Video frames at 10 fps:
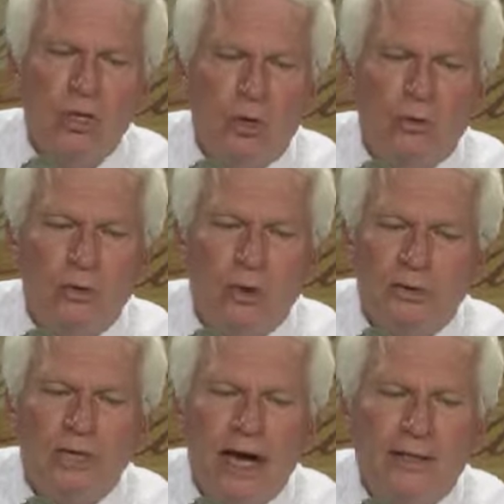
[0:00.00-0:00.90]
O
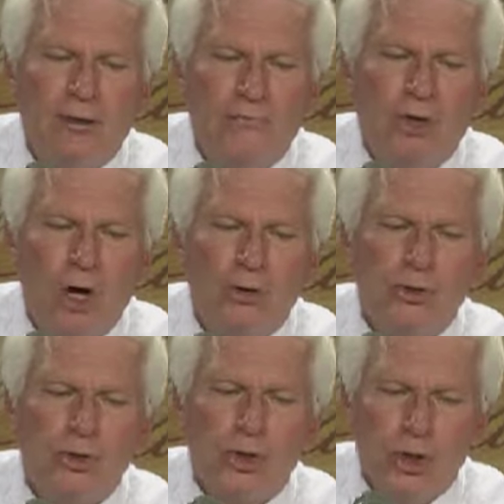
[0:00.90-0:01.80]
Lord God of
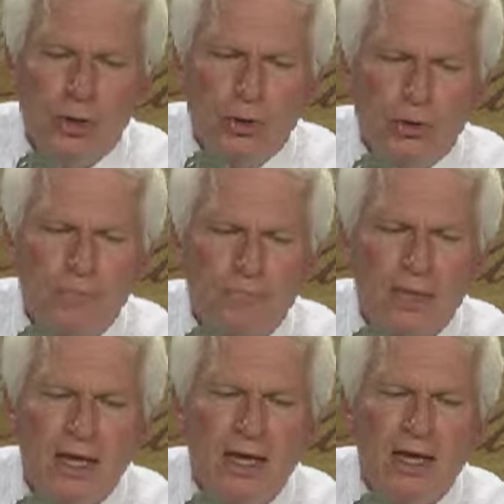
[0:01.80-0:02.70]
hosts, who
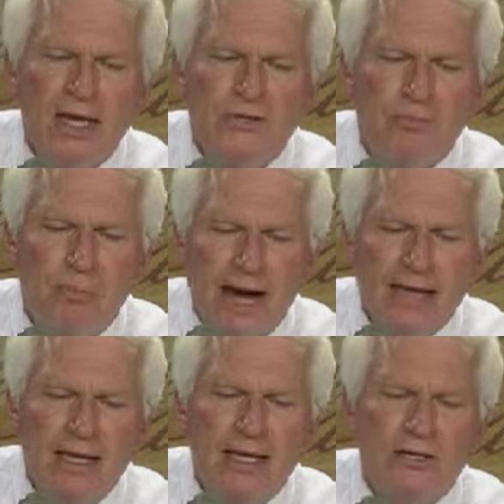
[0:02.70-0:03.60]
is
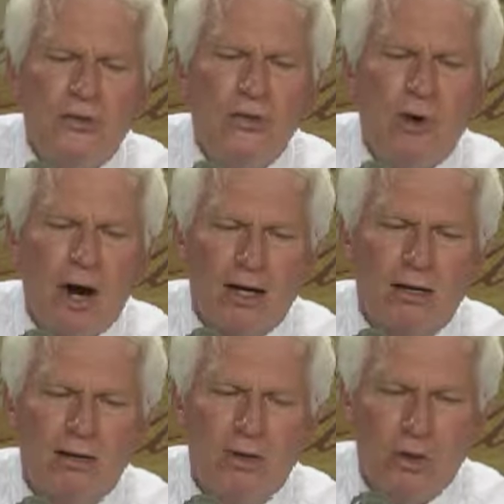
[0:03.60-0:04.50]
mighty as you are,
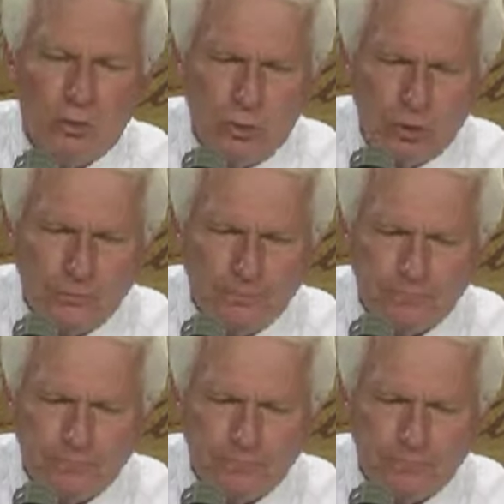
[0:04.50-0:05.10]
O Lord,